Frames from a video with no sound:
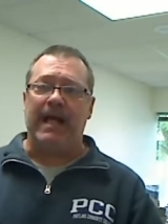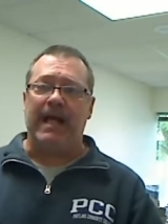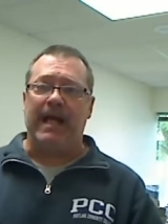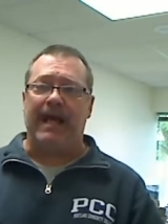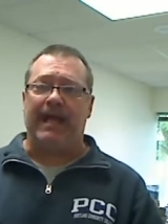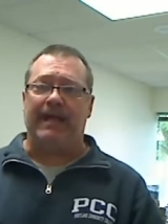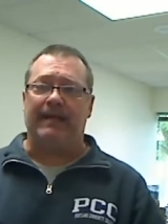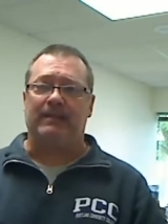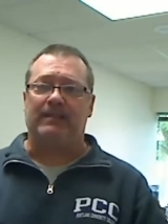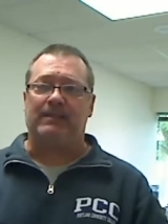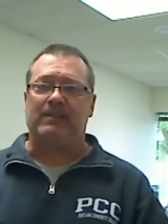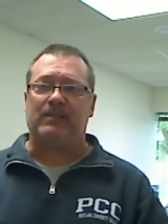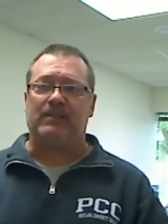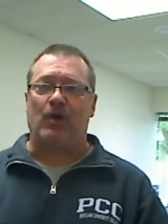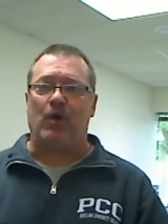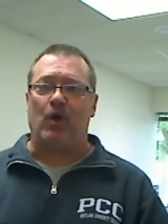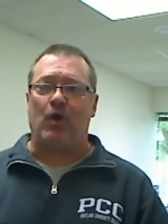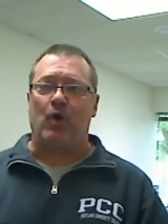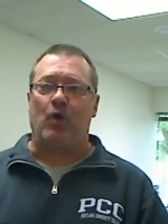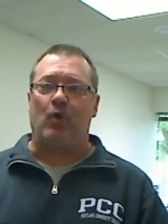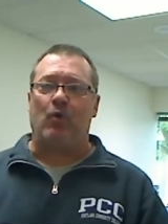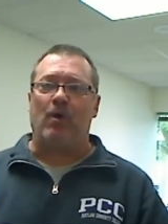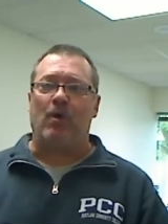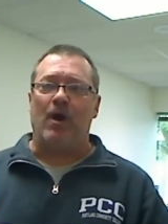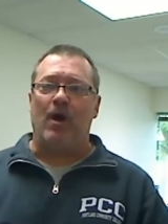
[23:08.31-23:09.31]
And
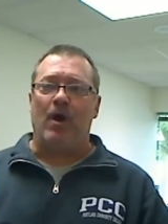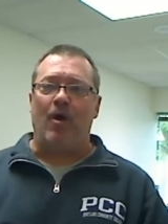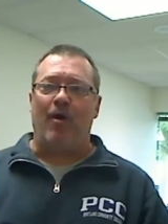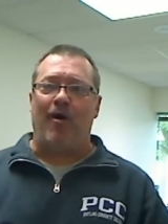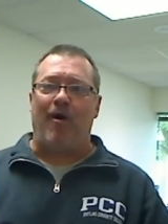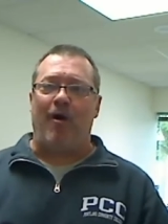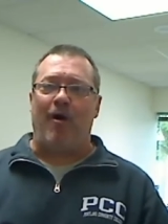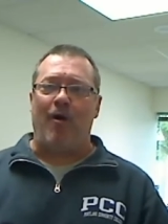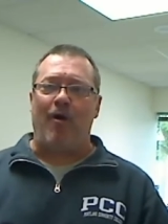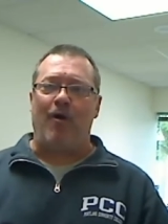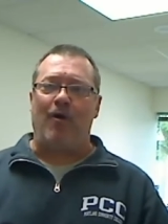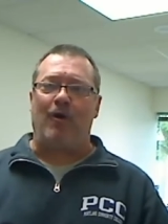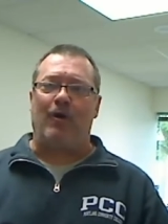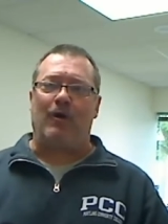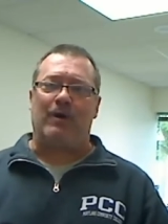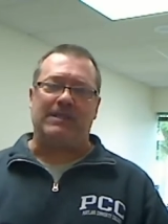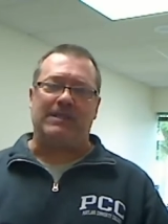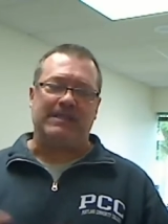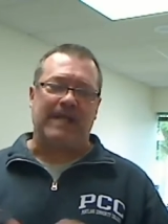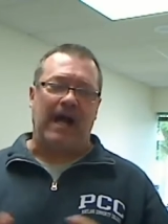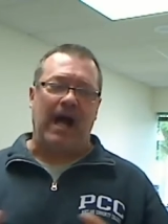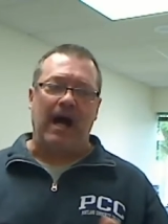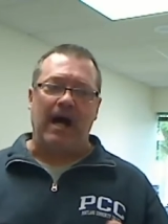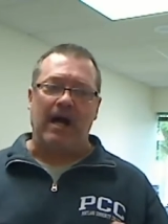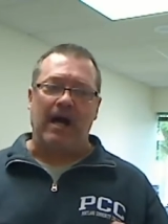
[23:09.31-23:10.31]
so our
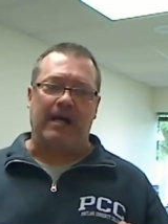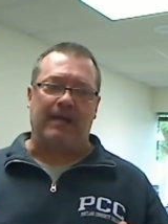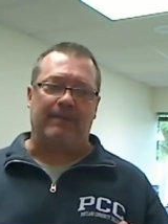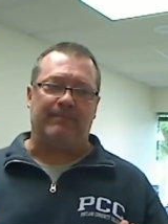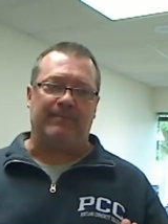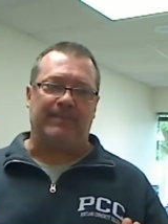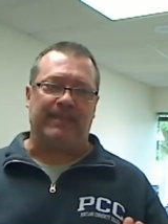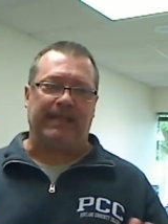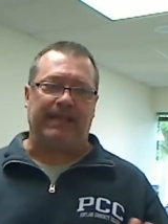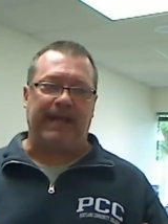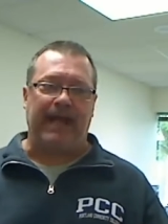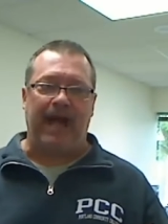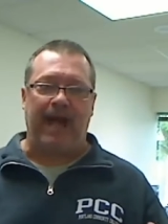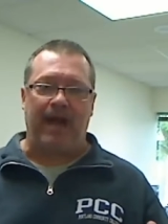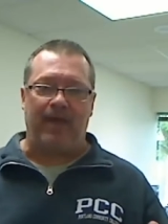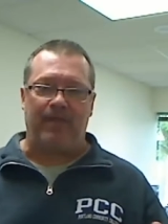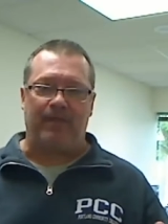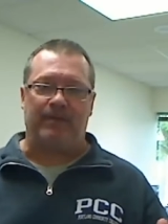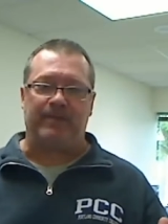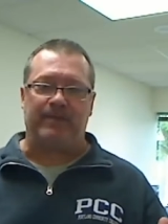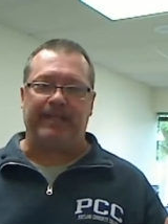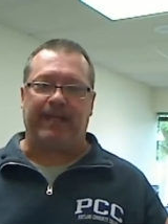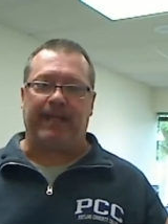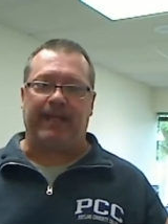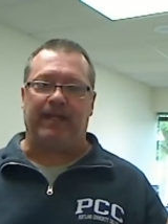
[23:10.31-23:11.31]
time to gather
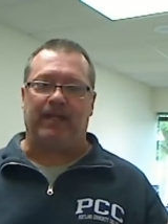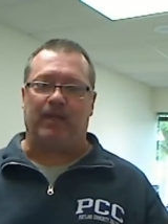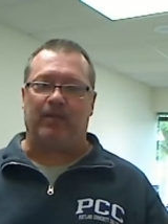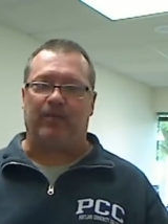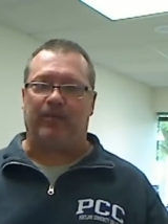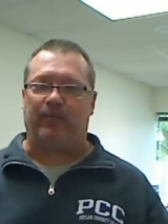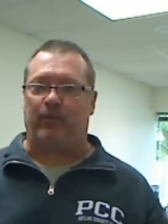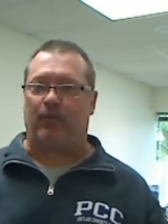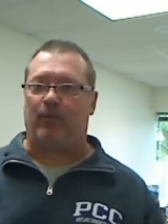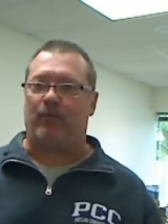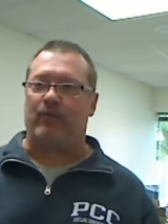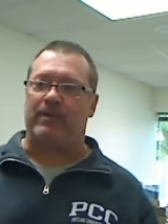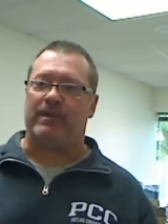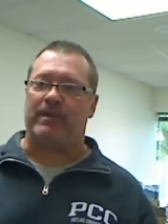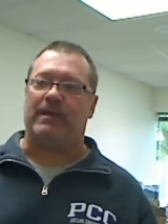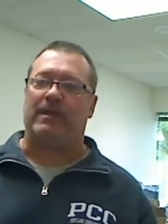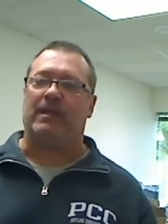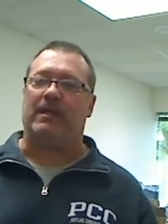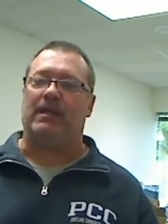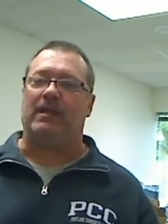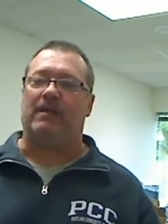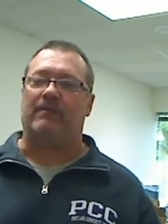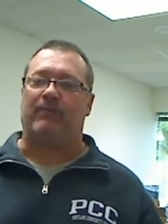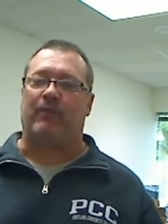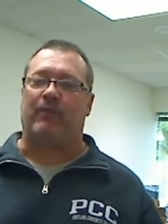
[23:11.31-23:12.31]
data for the